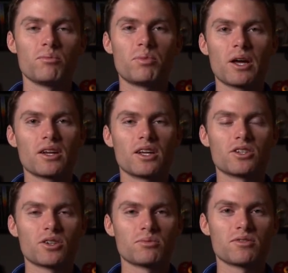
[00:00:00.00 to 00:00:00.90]
But in
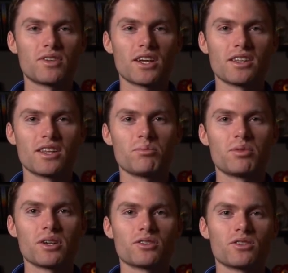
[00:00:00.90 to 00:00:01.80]
terms of taking that
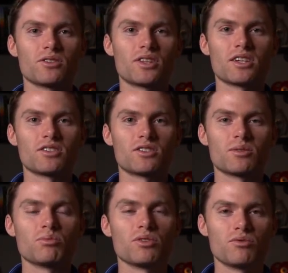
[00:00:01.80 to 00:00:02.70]
picture, that's just a
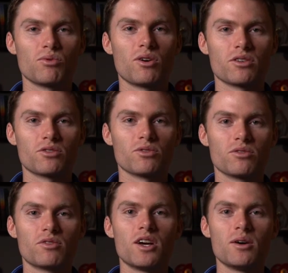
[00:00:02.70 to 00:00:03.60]
brief walkthrough
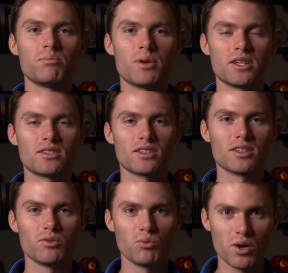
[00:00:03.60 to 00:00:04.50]
of
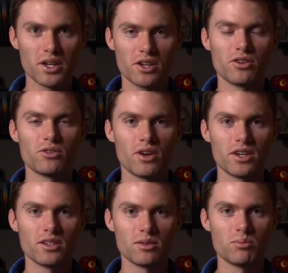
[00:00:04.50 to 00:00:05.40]
basically what gear do I
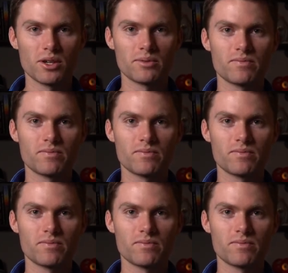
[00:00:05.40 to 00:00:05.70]
need to bring.